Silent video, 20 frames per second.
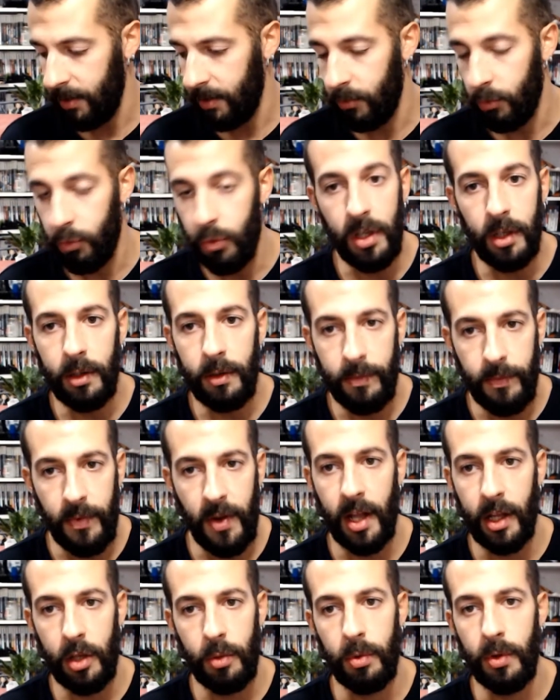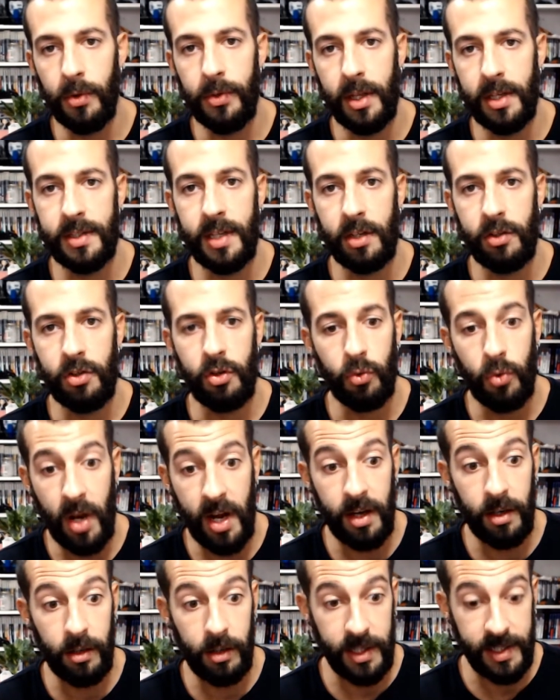really valuable things that you
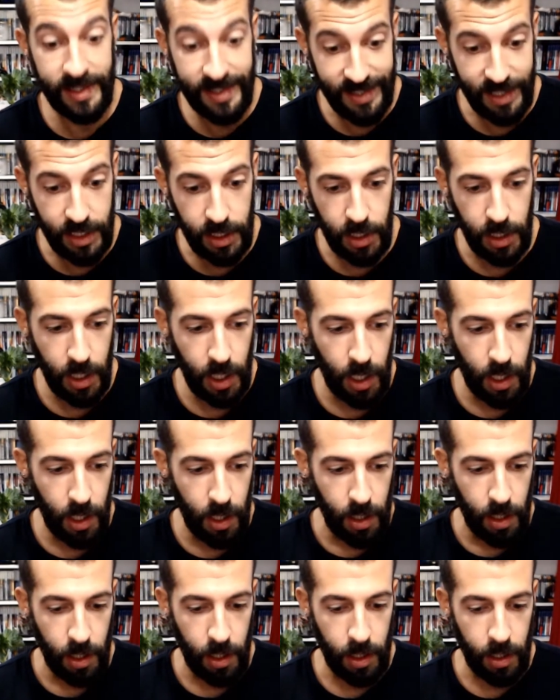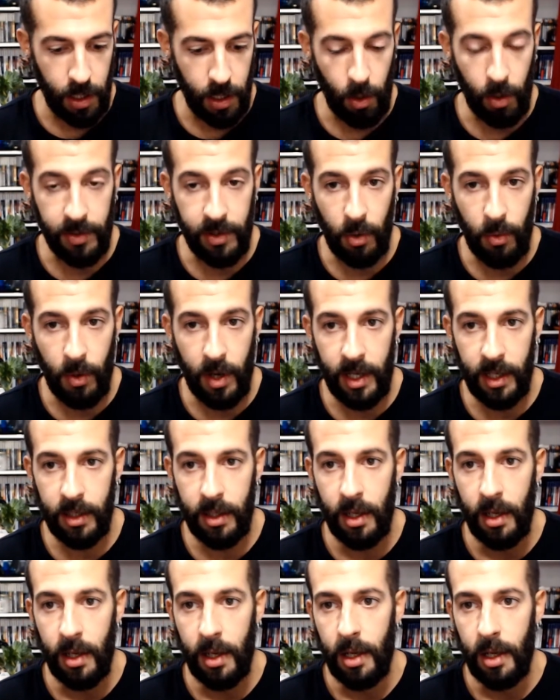rarely see on the wild,